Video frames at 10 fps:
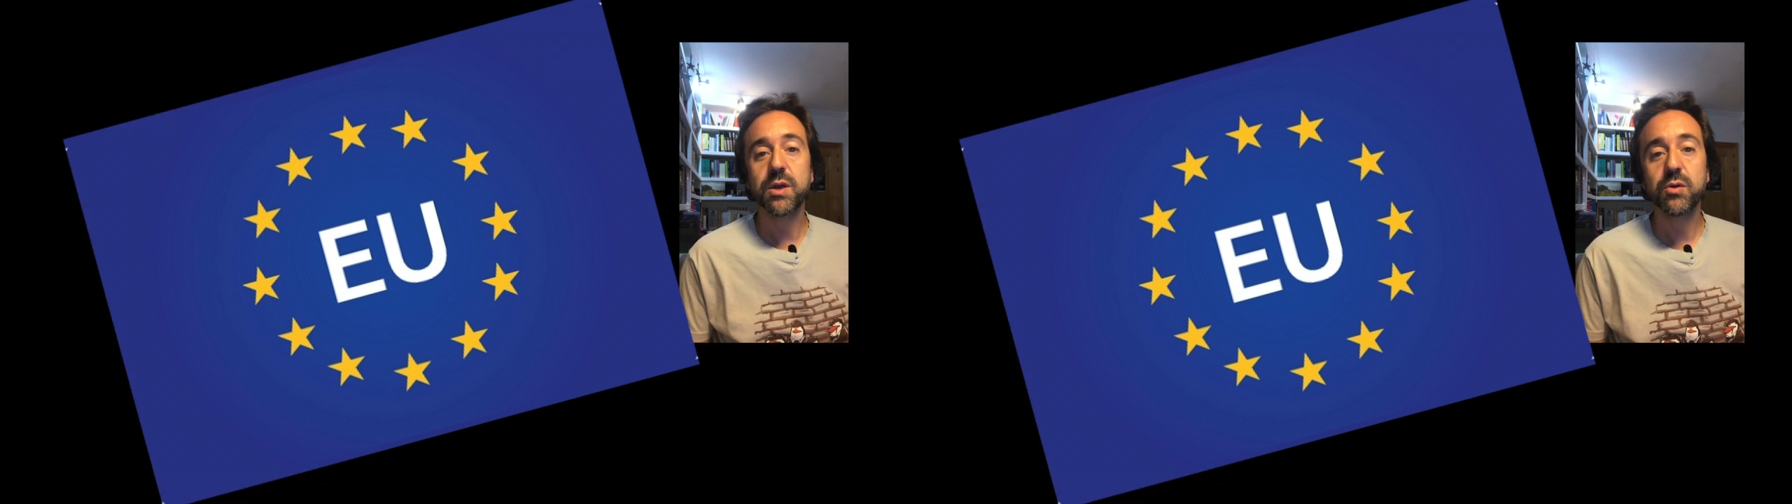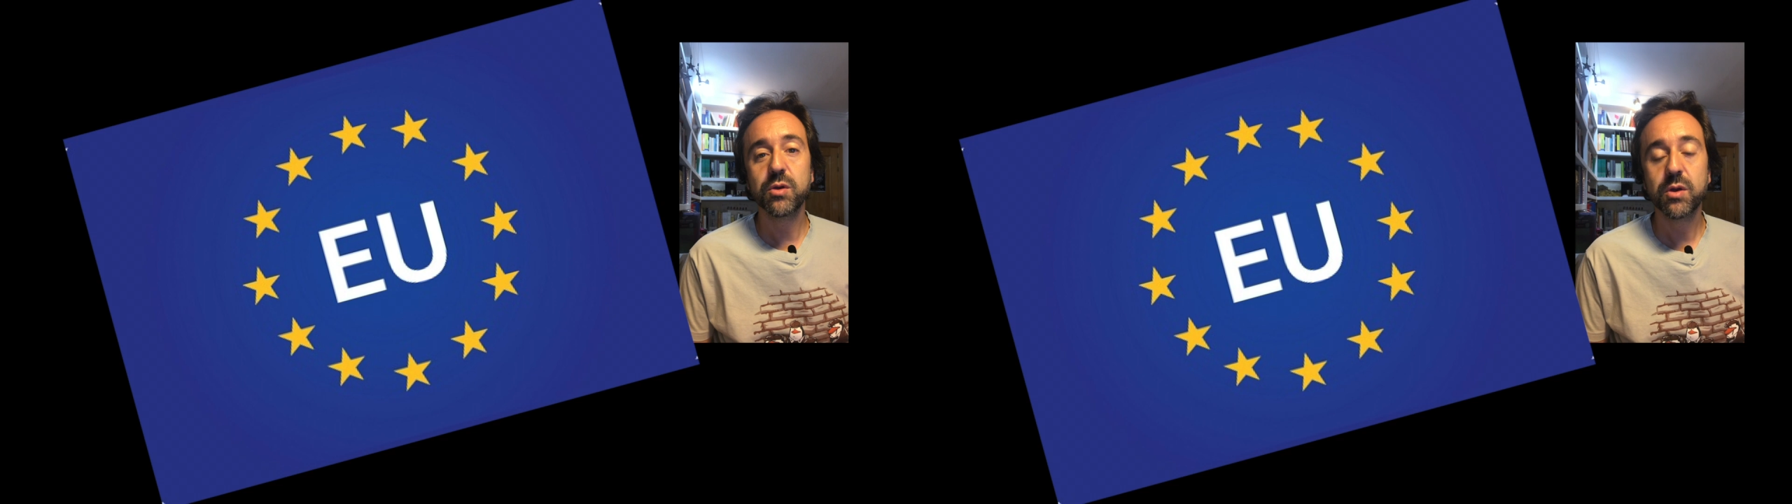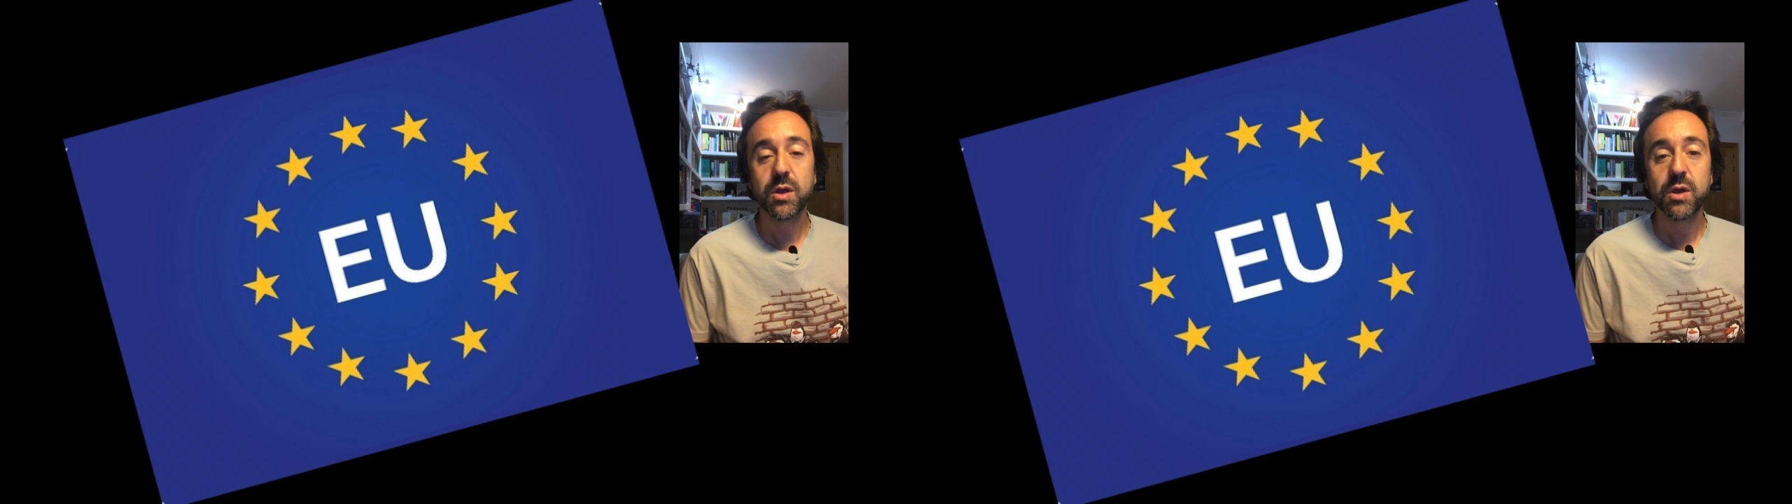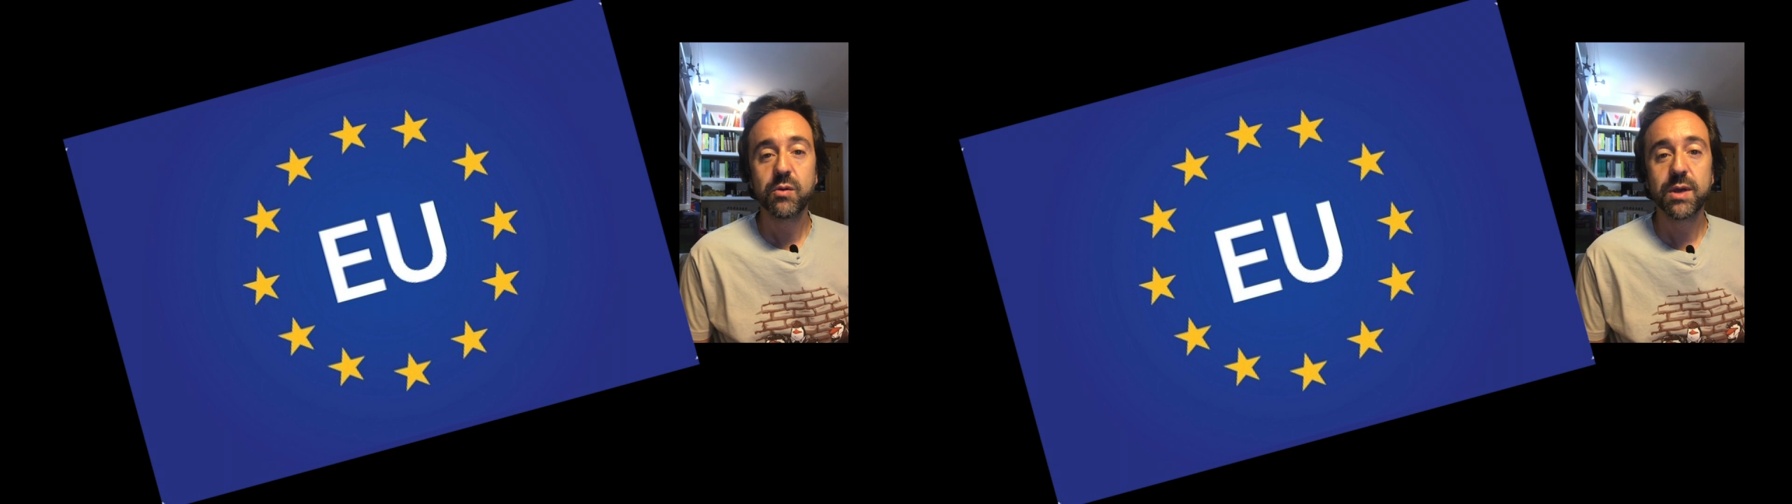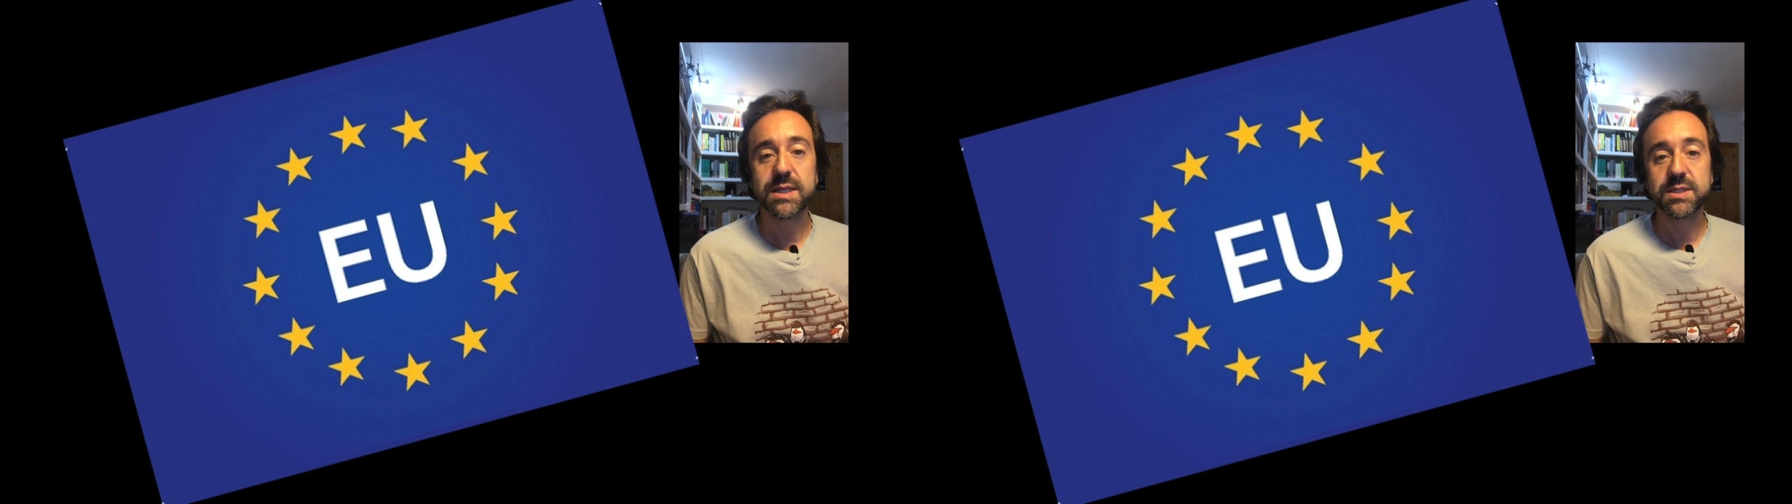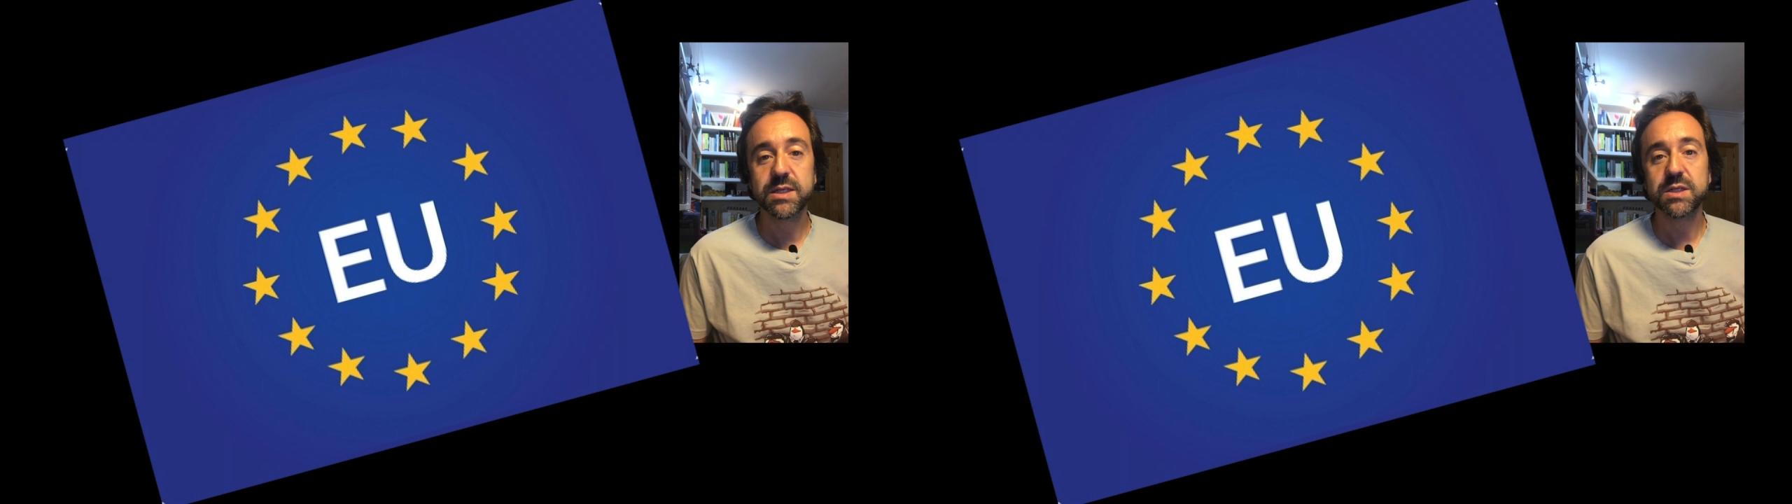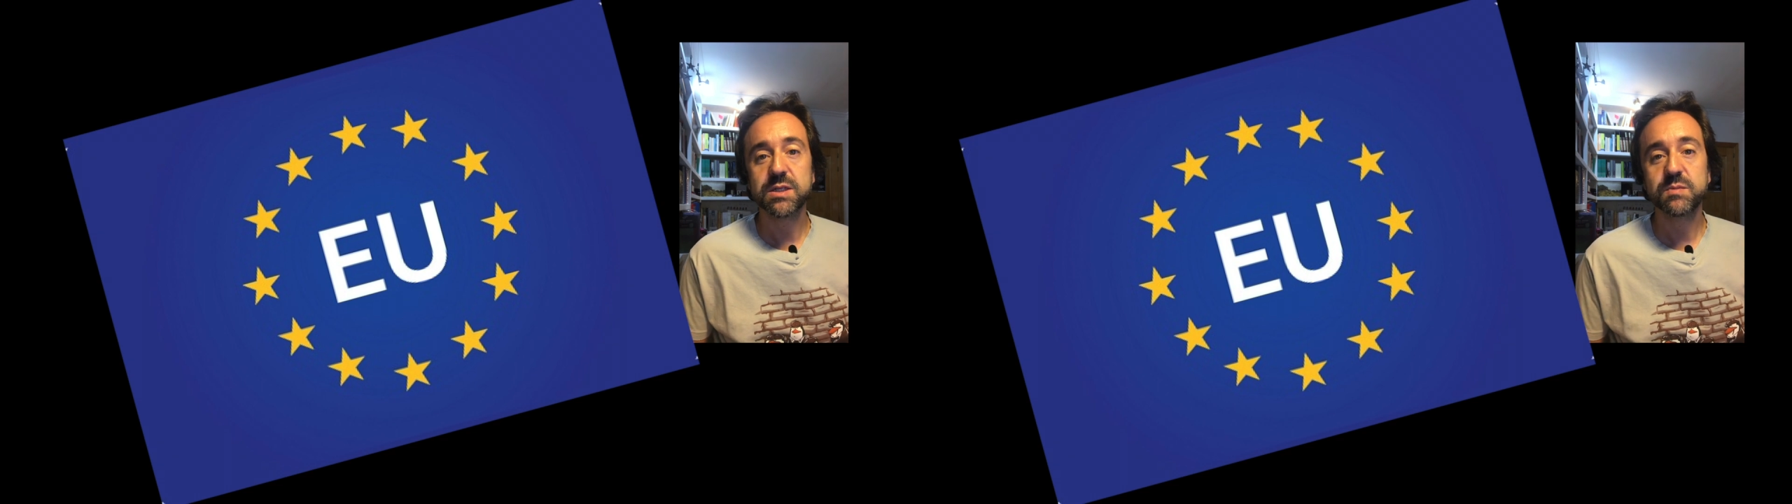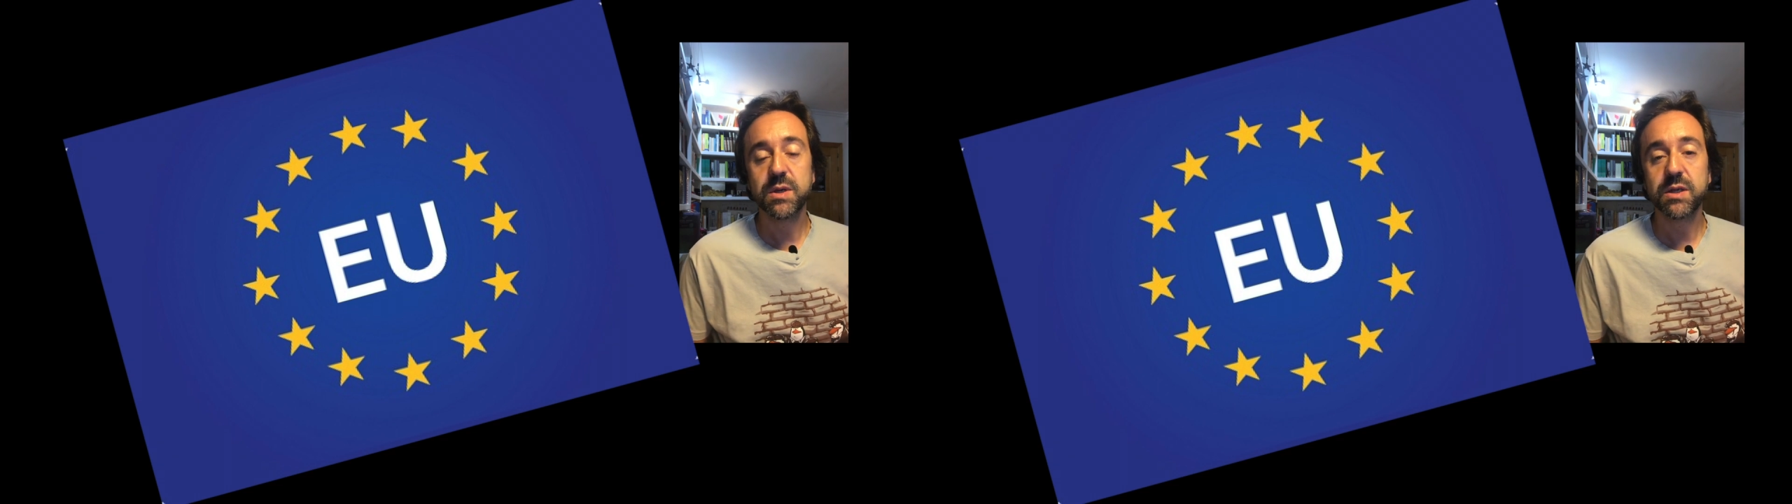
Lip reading: Union, we can say Spain